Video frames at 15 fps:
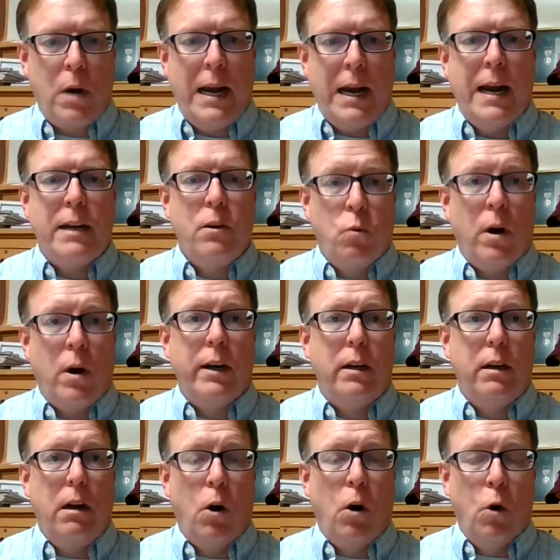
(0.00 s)
ran and won
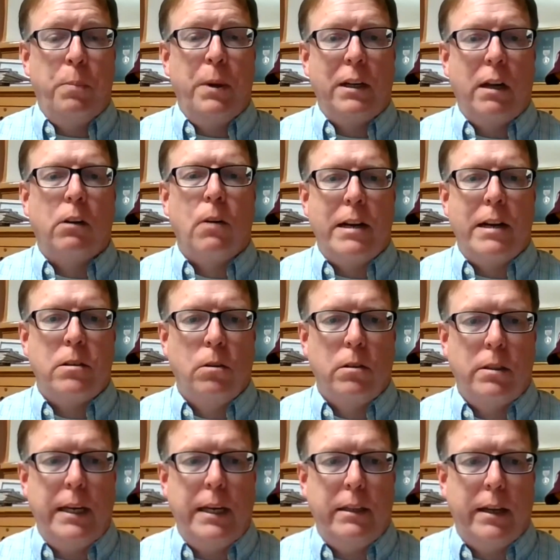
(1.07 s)
an open congressional
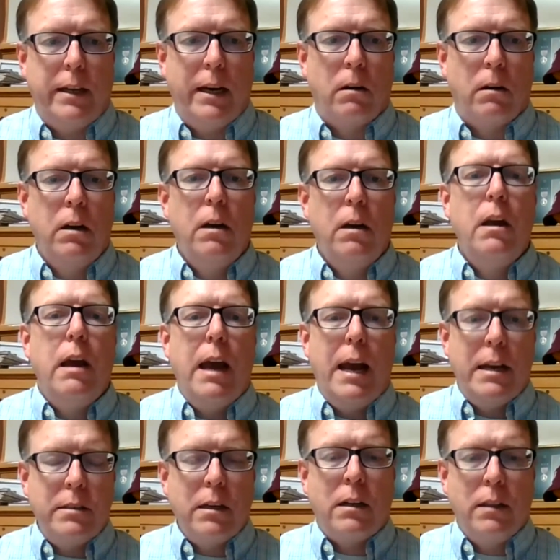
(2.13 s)
seat there
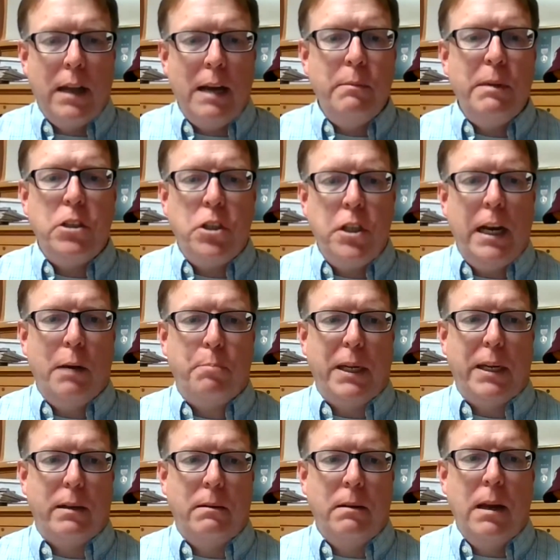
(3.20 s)
as a climate
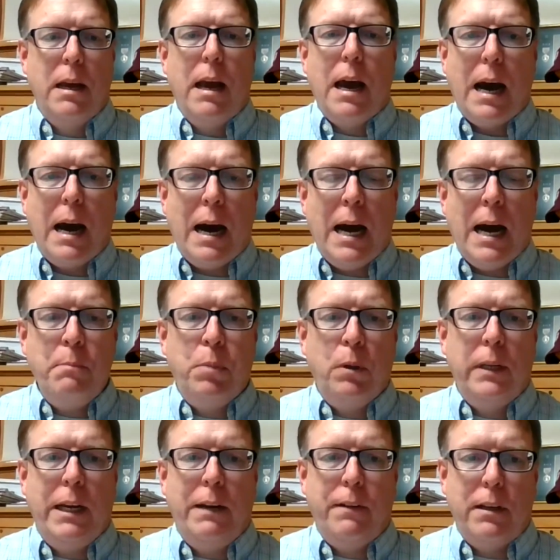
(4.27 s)
champion. I
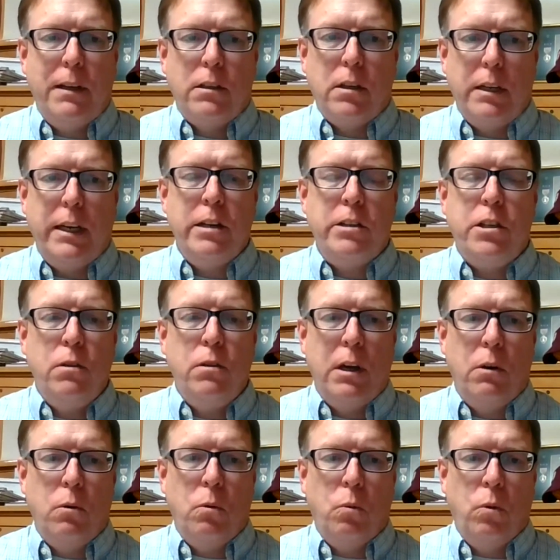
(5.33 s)
believe it is an issue
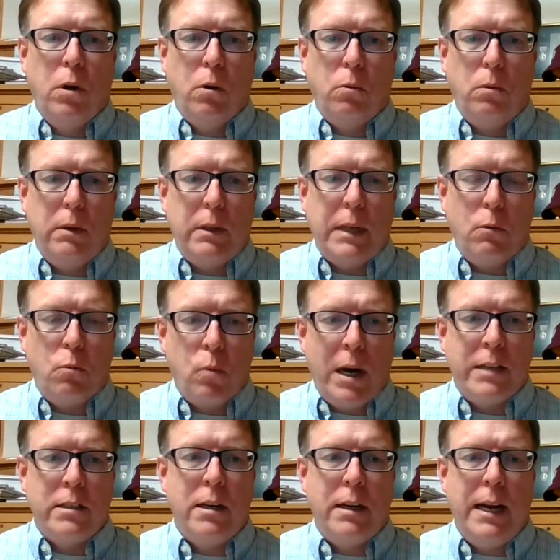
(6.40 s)
that
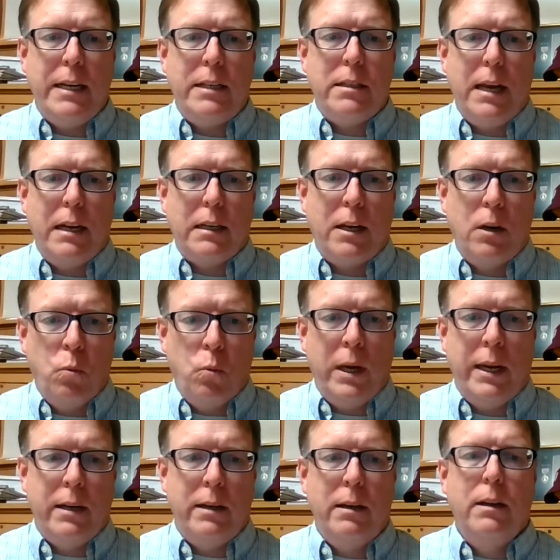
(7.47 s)
resonates and can
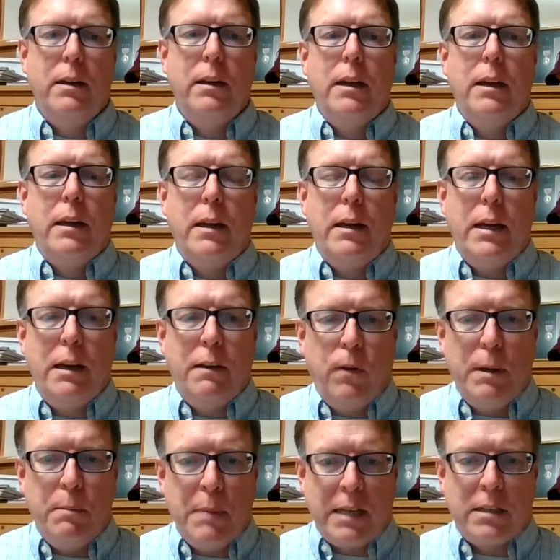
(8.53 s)
win if
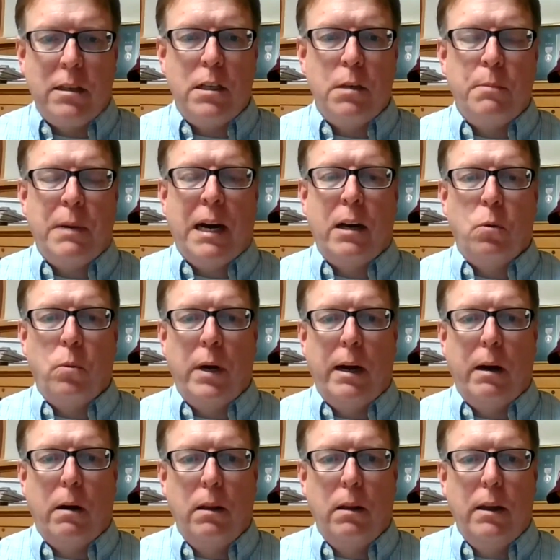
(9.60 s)
we message about it
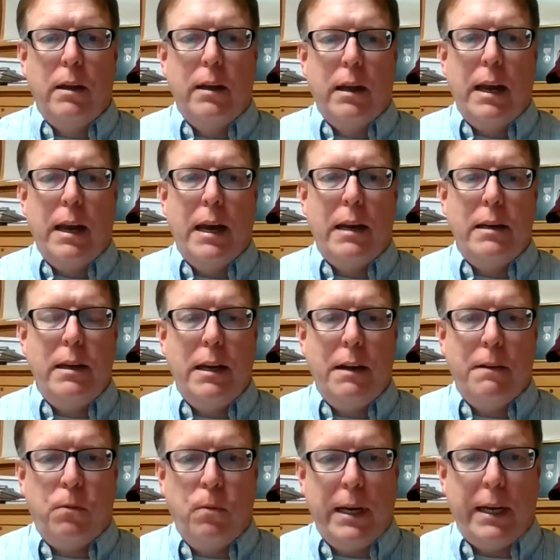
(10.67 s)
well, and
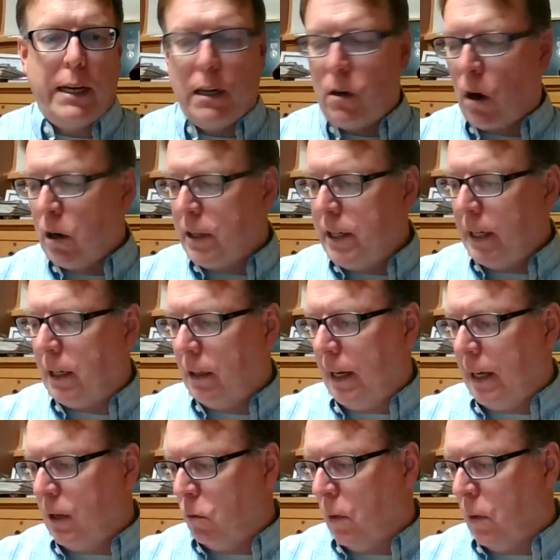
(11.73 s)
if we can
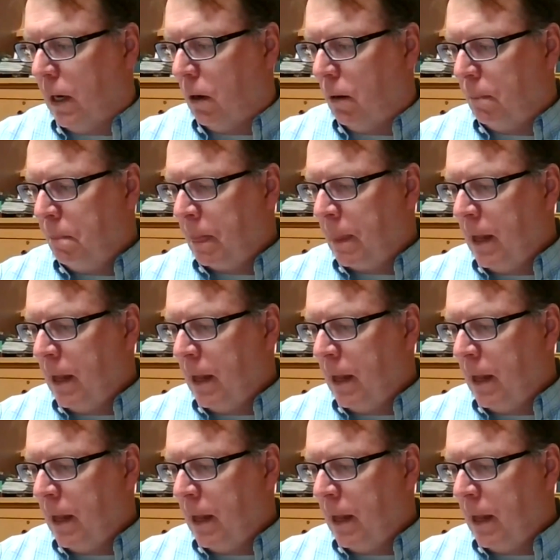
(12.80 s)
articulate it well.